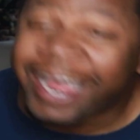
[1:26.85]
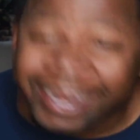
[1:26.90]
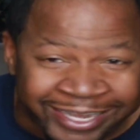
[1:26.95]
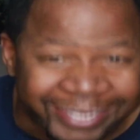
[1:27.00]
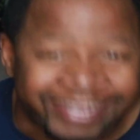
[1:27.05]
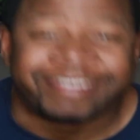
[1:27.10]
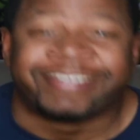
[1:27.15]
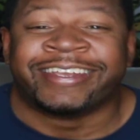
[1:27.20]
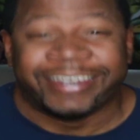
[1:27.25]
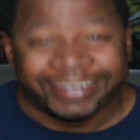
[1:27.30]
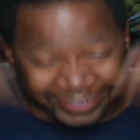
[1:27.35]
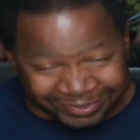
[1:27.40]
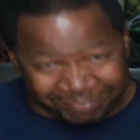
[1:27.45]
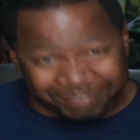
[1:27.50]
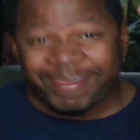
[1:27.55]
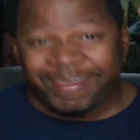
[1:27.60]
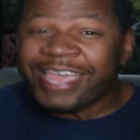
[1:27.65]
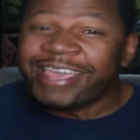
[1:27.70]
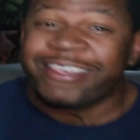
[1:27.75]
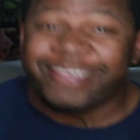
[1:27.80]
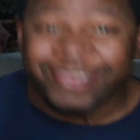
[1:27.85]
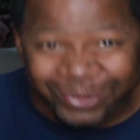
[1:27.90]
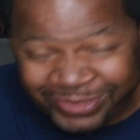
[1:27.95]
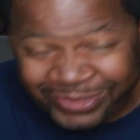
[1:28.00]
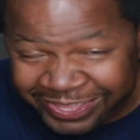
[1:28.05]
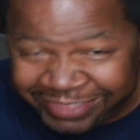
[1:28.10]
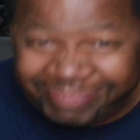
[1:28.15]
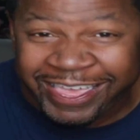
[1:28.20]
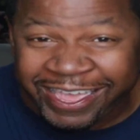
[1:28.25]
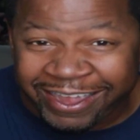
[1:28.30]
Listen, make sure
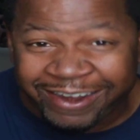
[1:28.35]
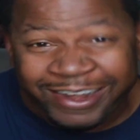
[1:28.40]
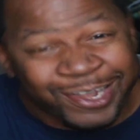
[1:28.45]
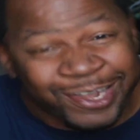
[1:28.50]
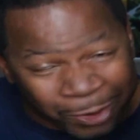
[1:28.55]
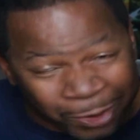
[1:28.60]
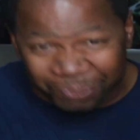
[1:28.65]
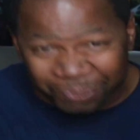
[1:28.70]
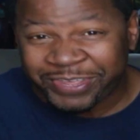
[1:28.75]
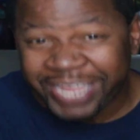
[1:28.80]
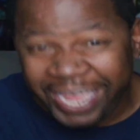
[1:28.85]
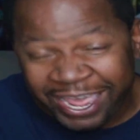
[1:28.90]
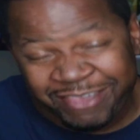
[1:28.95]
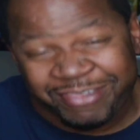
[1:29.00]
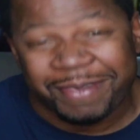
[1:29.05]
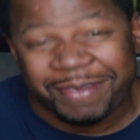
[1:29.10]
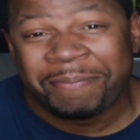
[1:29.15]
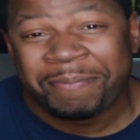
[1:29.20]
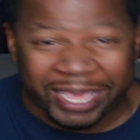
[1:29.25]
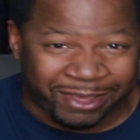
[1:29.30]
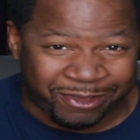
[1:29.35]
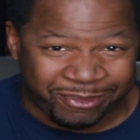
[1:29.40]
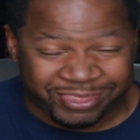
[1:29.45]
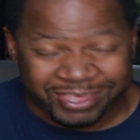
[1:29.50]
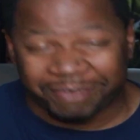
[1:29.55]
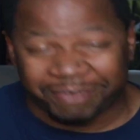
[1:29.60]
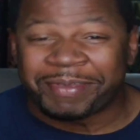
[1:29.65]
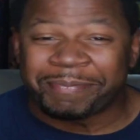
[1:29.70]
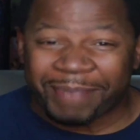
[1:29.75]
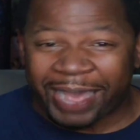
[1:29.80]
you're there. Notification bells,
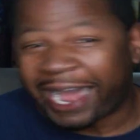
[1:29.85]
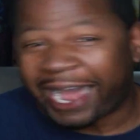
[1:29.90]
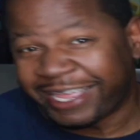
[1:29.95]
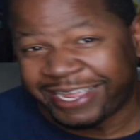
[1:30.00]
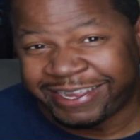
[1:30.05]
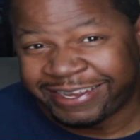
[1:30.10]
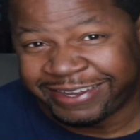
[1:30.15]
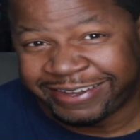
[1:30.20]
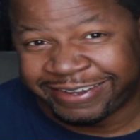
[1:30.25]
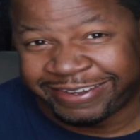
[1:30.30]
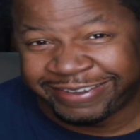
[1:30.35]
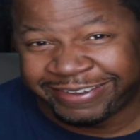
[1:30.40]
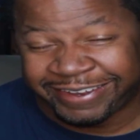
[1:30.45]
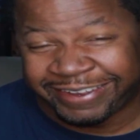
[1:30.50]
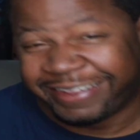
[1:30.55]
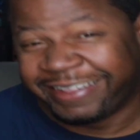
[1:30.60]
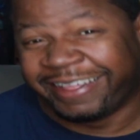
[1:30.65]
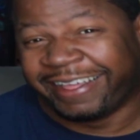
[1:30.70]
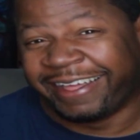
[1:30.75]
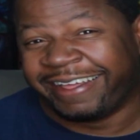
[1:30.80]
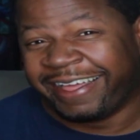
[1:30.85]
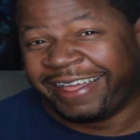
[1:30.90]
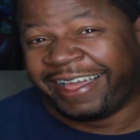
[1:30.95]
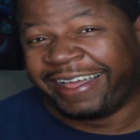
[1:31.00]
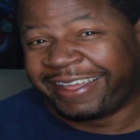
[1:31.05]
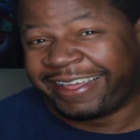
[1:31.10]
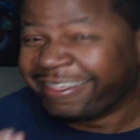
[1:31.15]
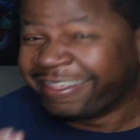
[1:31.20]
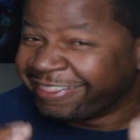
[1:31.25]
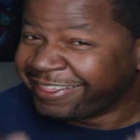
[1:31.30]
everybody,
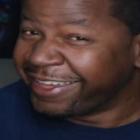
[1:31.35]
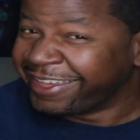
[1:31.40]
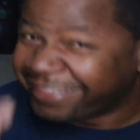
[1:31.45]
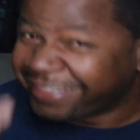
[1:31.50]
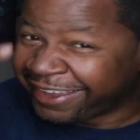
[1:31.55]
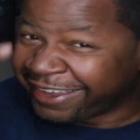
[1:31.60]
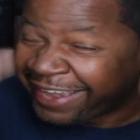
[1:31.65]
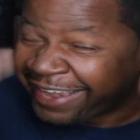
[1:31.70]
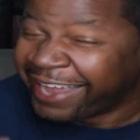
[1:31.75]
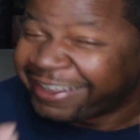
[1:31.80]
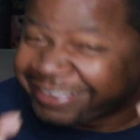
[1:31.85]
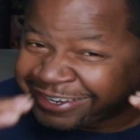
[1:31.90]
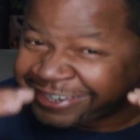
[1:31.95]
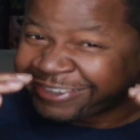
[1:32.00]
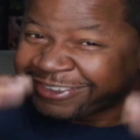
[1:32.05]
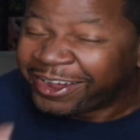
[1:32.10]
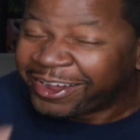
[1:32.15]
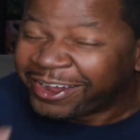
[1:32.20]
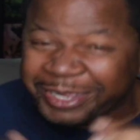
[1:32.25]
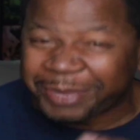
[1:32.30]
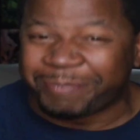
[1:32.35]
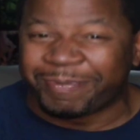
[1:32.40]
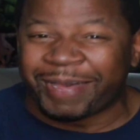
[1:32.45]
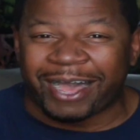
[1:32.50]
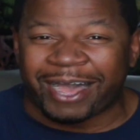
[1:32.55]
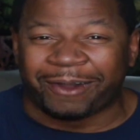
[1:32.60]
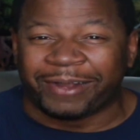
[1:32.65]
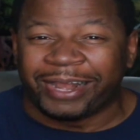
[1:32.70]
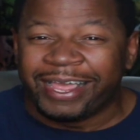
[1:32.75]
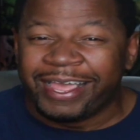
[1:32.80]
because there's a lot to talk
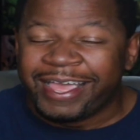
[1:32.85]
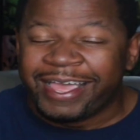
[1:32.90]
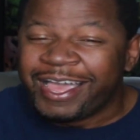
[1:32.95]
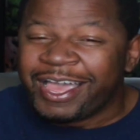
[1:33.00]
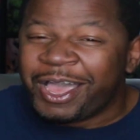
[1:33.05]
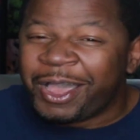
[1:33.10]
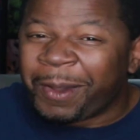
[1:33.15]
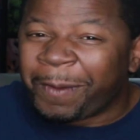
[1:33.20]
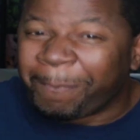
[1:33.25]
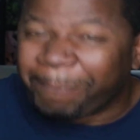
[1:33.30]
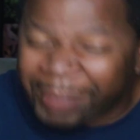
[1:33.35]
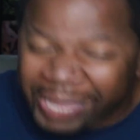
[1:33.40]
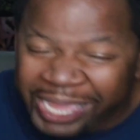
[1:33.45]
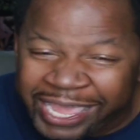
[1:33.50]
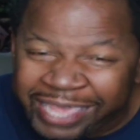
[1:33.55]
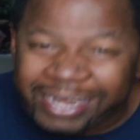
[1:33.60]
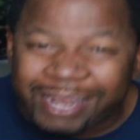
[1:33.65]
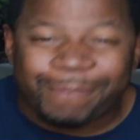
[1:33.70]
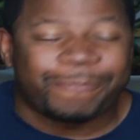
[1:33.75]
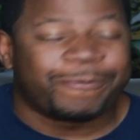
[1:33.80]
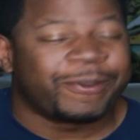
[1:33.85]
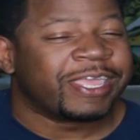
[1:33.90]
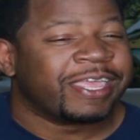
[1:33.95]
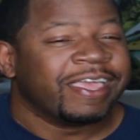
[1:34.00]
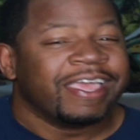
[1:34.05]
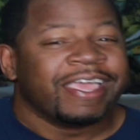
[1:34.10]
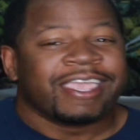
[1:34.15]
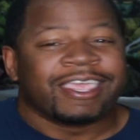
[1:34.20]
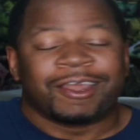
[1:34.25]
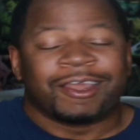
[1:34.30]
about man, if
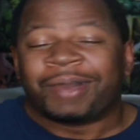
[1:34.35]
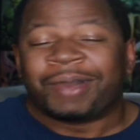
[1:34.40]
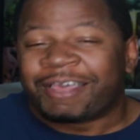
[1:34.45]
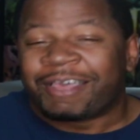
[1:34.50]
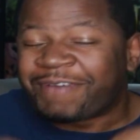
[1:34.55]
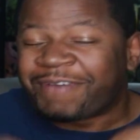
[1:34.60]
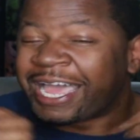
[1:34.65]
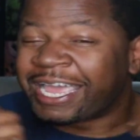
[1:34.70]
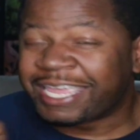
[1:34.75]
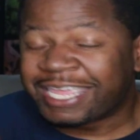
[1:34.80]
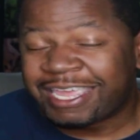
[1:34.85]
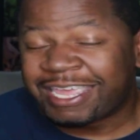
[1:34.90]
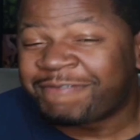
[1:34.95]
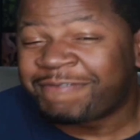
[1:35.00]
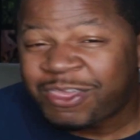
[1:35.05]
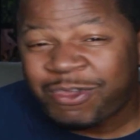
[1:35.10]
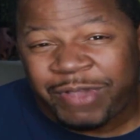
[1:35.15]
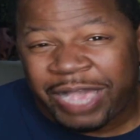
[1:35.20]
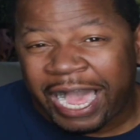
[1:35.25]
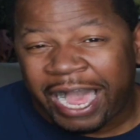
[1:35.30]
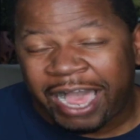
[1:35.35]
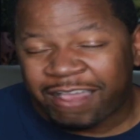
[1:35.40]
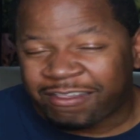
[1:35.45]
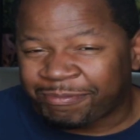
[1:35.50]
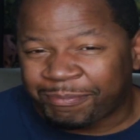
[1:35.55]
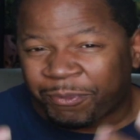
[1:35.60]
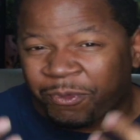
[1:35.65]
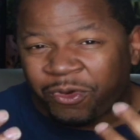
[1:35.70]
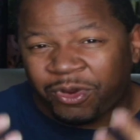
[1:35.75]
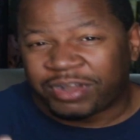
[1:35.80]
we, you know what, if I had given you guys
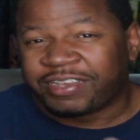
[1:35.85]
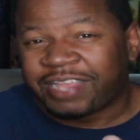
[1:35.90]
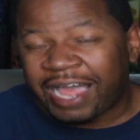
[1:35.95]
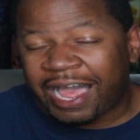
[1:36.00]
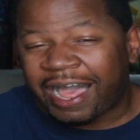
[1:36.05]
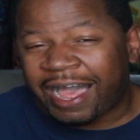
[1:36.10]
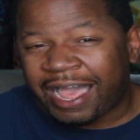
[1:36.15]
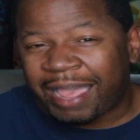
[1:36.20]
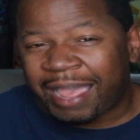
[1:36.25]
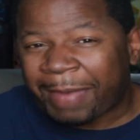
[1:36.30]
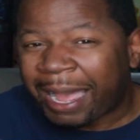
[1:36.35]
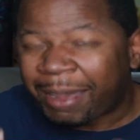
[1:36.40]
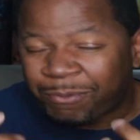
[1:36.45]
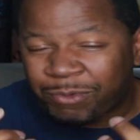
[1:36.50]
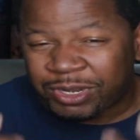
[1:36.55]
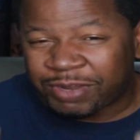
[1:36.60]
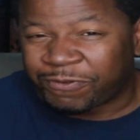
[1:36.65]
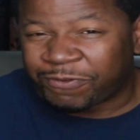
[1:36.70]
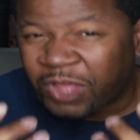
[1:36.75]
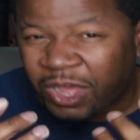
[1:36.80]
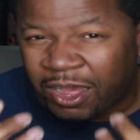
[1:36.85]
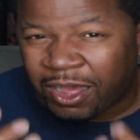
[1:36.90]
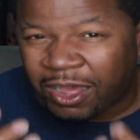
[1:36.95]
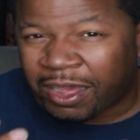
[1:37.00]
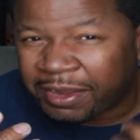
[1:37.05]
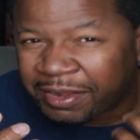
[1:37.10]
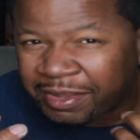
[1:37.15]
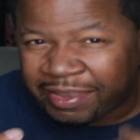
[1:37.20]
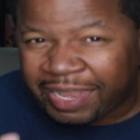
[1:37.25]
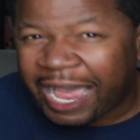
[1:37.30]
more time, I would have
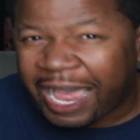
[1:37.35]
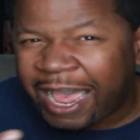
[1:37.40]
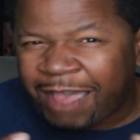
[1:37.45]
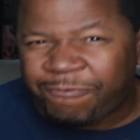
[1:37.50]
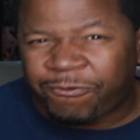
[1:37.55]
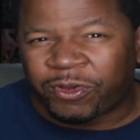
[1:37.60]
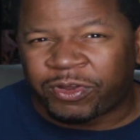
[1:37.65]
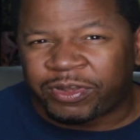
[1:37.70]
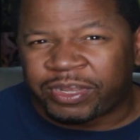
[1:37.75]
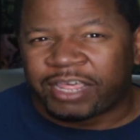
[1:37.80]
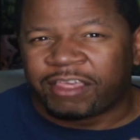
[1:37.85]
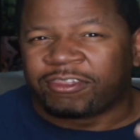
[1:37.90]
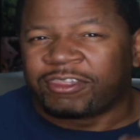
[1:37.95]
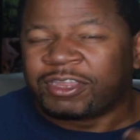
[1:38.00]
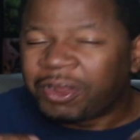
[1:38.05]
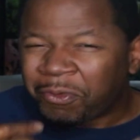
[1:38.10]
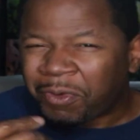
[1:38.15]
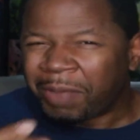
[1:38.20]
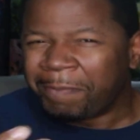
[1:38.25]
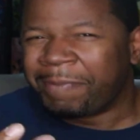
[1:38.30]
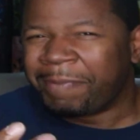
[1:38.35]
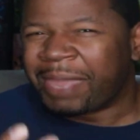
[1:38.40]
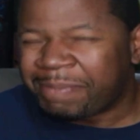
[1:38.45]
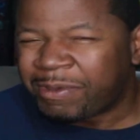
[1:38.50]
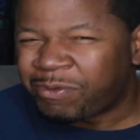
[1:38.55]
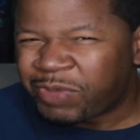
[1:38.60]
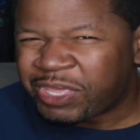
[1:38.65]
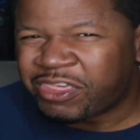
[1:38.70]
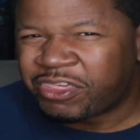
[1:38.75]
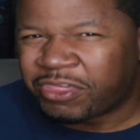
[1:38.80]
gone live on this. You know what,
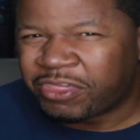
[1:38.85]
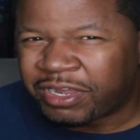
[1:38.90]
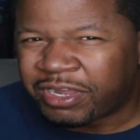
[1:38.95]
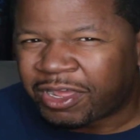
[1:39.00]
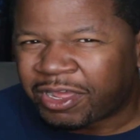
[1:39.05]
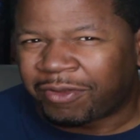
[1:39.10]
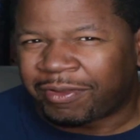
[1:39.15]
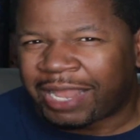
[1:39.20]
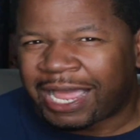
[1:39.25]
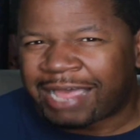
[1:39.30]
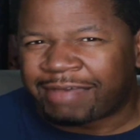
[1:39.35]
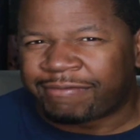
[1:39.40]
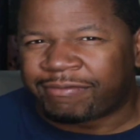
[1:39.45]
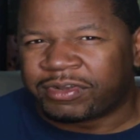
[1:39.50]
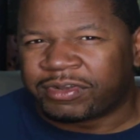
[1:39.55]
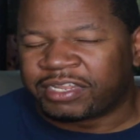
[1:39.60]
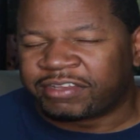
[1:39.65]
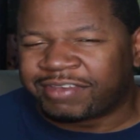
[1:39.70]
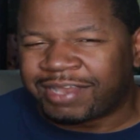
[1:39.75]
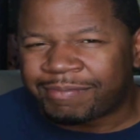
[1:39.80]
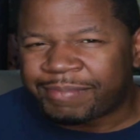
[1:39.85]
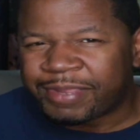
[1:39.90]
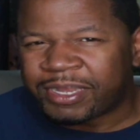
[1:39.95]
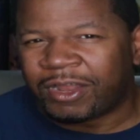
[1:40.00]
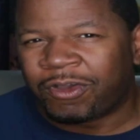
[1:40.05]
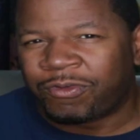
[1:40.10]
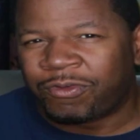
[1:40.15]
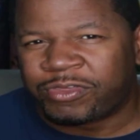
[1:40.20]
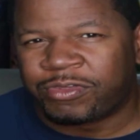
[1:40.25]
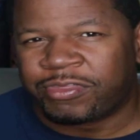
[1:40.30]
maybe we should go live on this. Let me
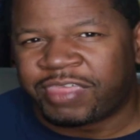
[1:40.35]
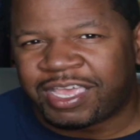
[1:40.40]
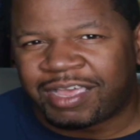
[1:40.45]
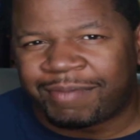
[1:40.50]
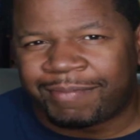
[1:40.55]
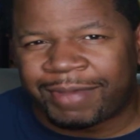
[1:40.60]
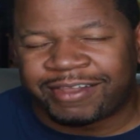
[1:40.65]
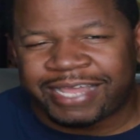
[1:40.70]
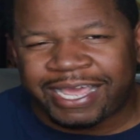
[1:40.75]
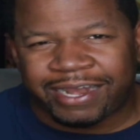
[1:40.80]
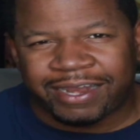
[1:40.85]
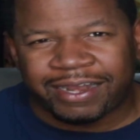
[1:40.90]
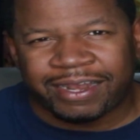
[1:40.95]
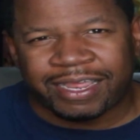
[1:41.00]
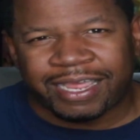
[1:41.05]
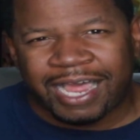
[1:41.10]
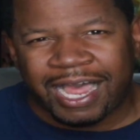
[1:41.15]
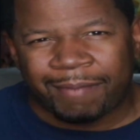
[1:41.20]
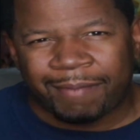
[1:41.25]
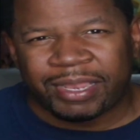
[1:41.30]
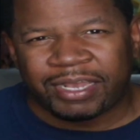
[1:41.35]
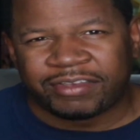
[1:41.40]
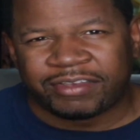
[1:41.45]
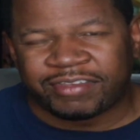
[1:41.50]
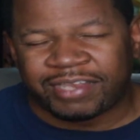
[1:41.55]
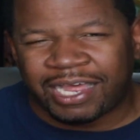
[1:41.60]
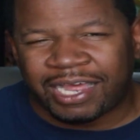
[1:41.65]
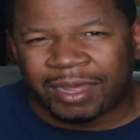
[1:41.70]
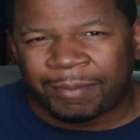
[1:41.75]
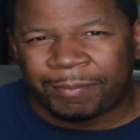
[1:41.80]
know what you think about that in the comments.
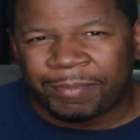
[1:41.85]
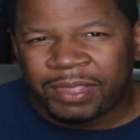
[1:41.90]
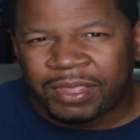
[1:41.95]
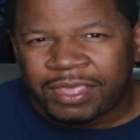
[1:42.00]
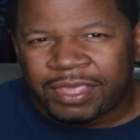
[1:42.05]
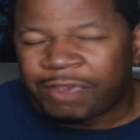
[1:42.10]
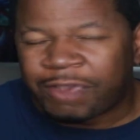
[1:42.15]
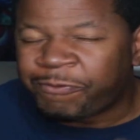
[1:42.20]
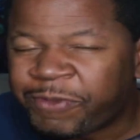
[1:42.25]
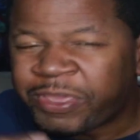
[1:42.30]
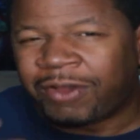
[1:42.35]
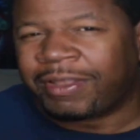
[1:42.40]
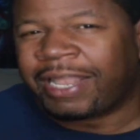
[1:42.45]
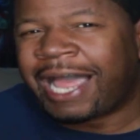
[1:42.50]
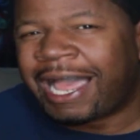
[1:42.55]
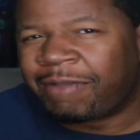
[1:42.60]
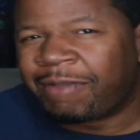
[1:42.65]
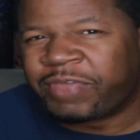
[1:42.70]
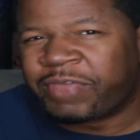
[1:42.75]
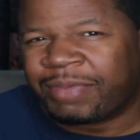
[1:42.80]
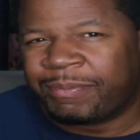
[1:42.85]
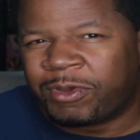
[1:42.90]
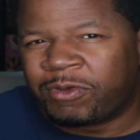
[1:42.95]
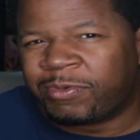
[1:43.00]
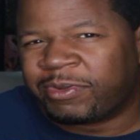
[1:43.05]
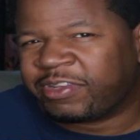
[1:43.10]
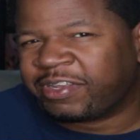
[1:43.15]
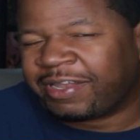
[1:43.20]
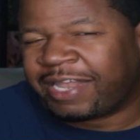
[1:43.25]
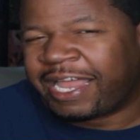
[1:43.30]
Um, if we go live, we can
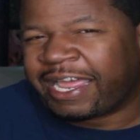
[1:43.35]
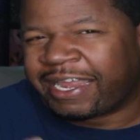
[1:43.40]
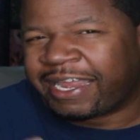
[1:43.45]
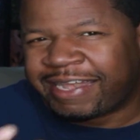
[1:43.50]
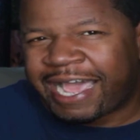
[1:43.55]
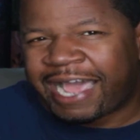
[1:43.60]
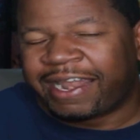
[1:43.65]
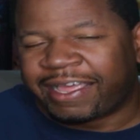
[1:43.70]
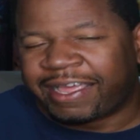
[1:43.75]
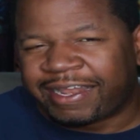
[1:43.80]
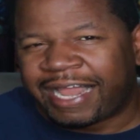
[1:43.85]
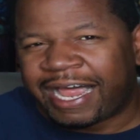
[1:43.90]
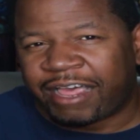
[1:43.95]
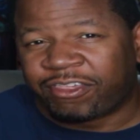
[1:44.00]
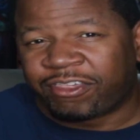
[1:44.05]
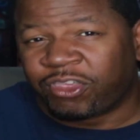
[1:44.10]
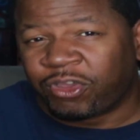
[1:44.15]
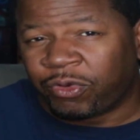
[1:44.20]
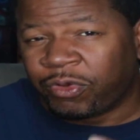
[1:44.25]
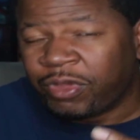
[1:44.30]
move it to like nine o'clock. So